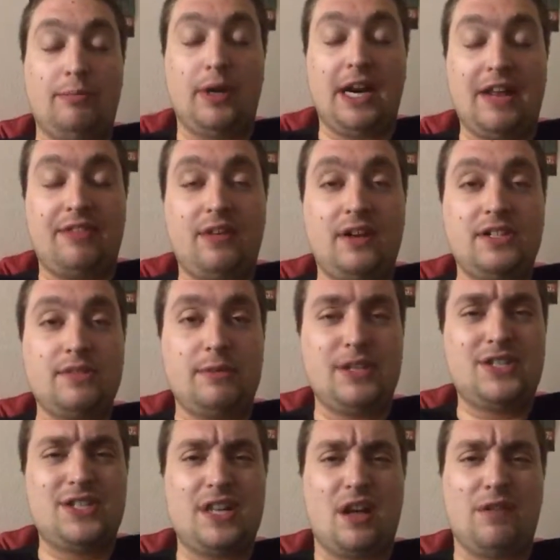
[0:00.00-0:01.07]
But I thought to
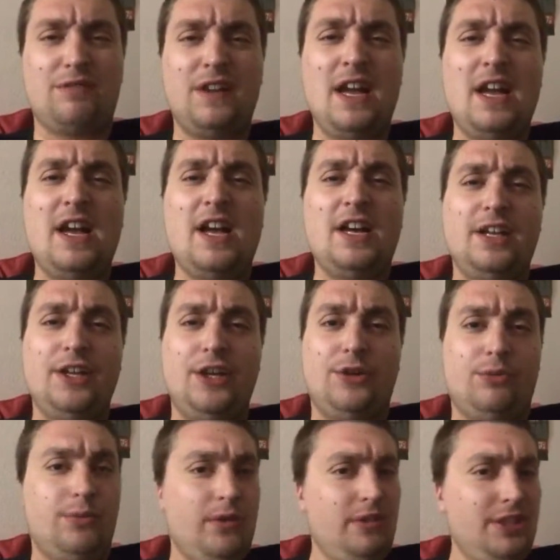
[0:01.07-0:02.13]
myself,
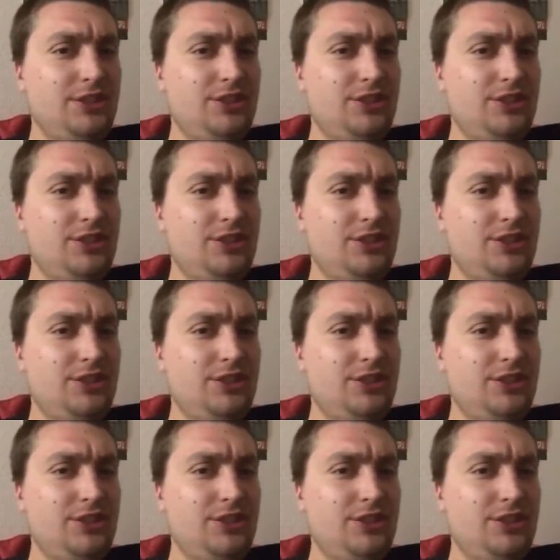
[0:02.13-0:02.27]
you really